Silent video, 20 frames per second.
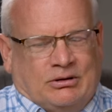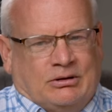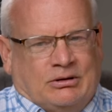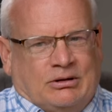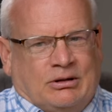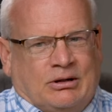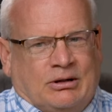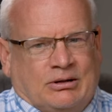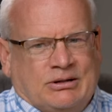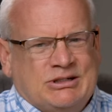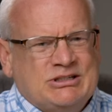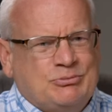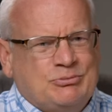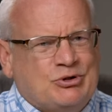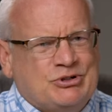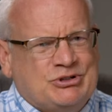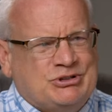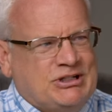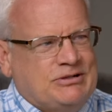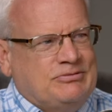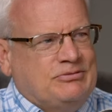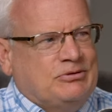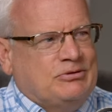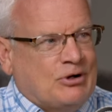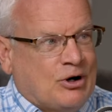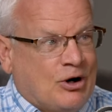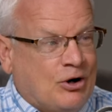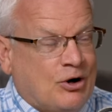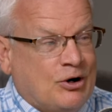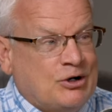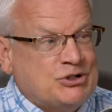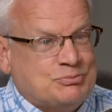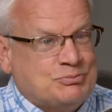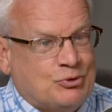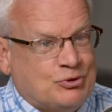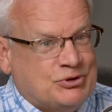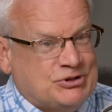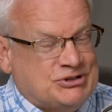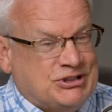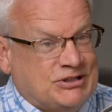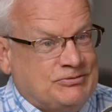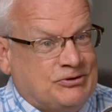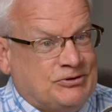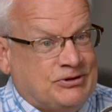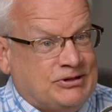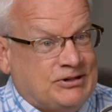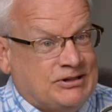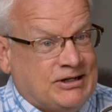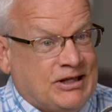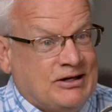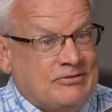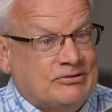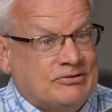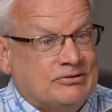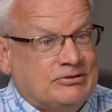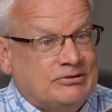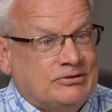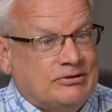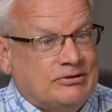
Uh, he's more deceitful. Our heart's more deceitful than the devil.